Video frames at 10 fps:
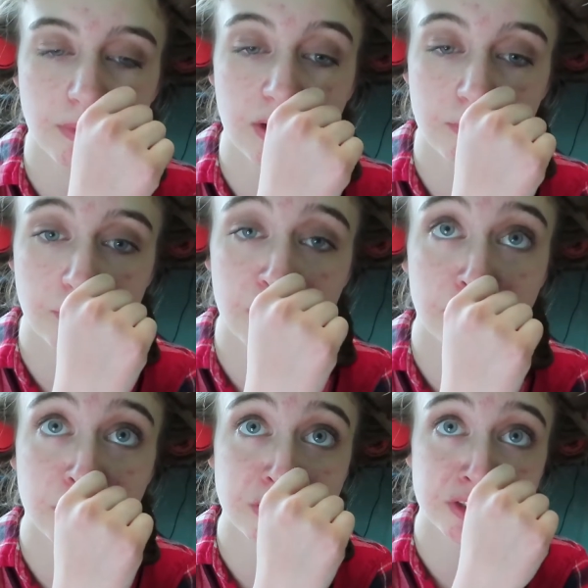
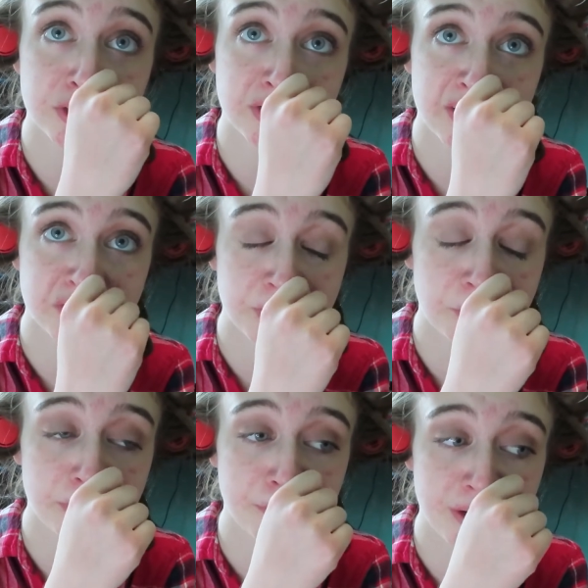that
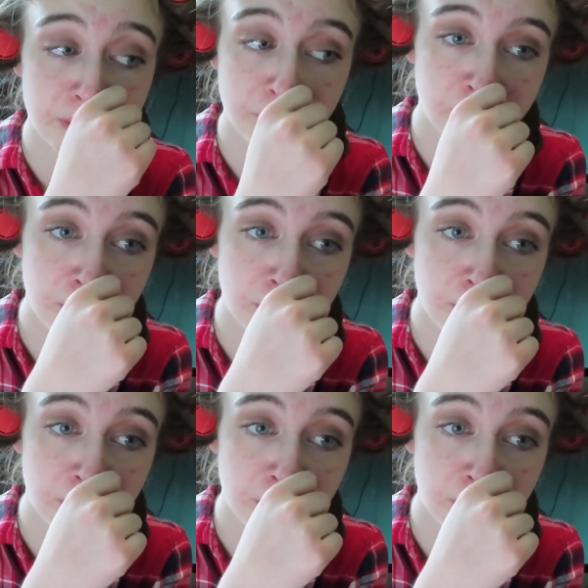shaped me.